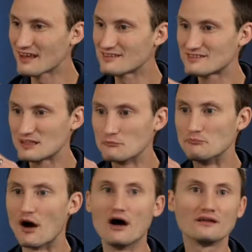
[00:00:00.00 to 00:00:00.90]
a
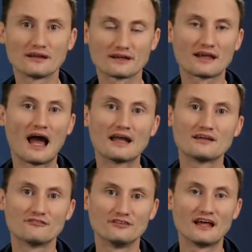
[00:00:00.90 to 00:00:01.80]
symbolic kind
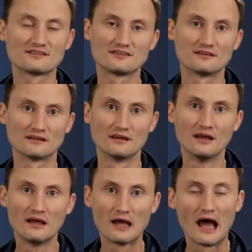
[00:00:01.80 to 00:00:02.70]
of lesson
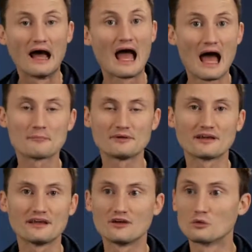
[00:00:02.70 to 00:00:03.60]

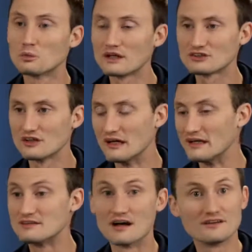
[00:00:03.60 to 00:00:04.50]
happening here, which
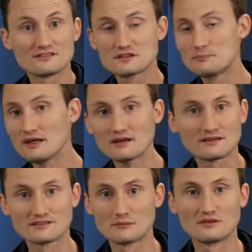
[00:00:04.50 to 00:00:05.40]
does speak
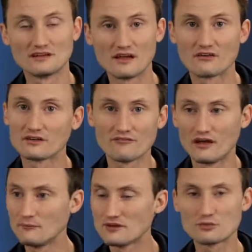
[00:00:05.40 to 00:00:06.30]
to some of the narrative
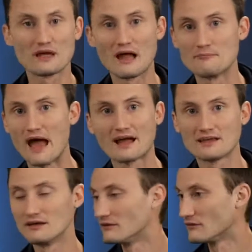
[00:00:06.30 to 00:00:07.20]
elements we had back
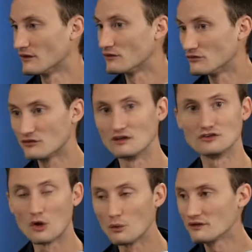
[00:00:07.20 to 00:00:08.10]
in the
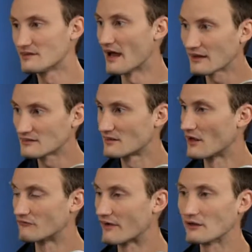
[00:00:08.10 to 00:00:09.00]
Noah text.
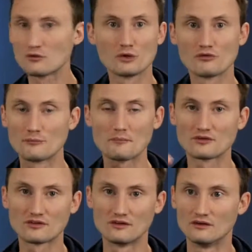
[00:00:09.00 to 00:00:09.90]
And right, you
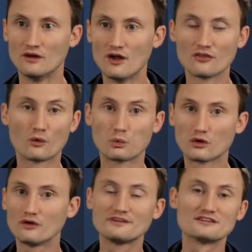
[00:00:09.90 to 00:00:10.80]
remember the
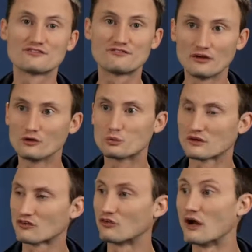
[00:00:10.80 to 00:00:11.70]
world is filled
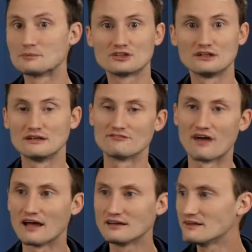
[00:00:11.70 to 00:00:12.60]
with corruption and
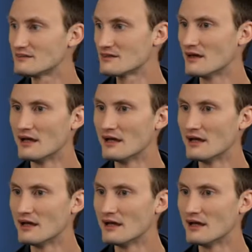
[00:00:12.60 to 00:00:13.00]
violence.